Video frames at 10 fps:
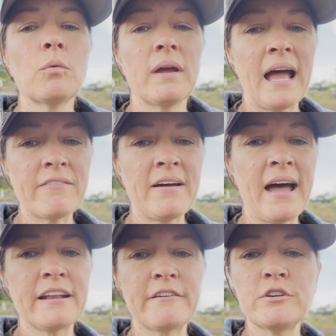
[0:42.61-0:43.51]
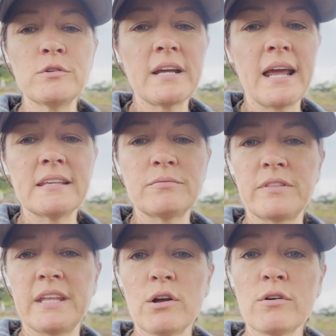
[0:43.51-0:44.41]
We have had a few days
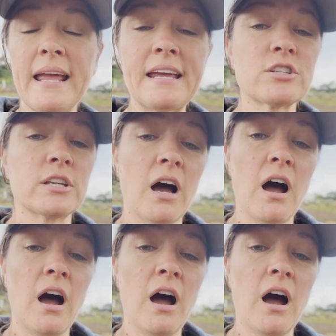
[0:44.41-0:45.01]
with the irrigation